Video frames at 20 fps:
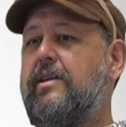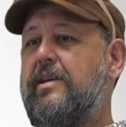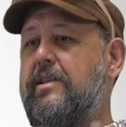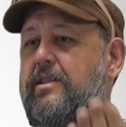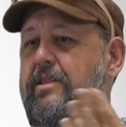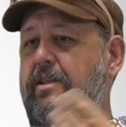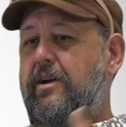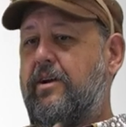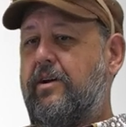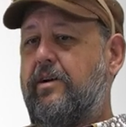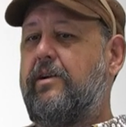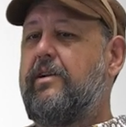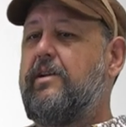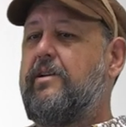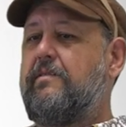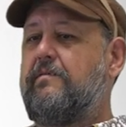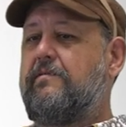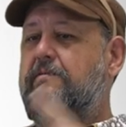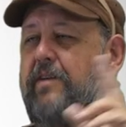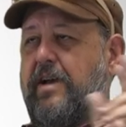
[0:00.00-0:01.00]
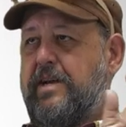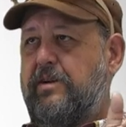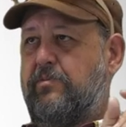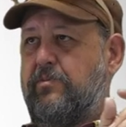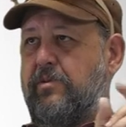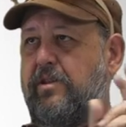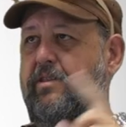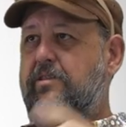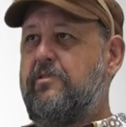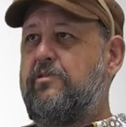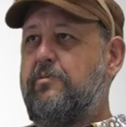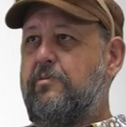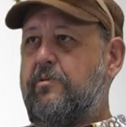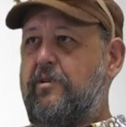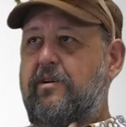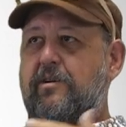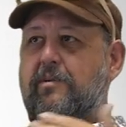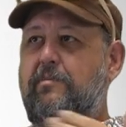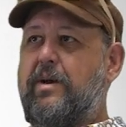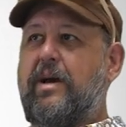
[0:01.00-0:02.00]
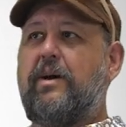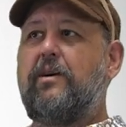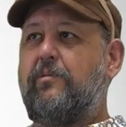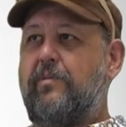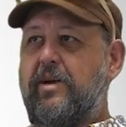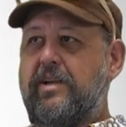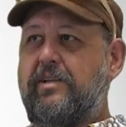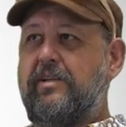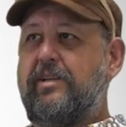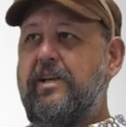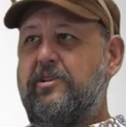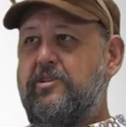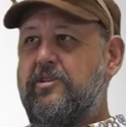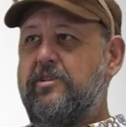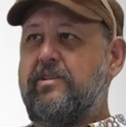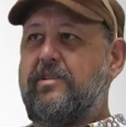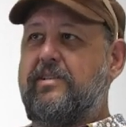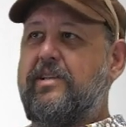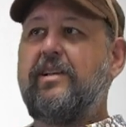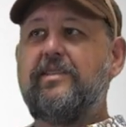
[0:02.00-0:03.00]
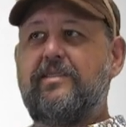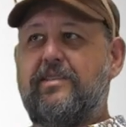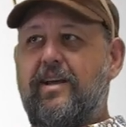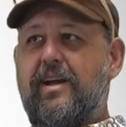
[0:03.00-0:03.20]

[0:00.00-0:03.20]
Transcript: in their fight with Uber about regulation, says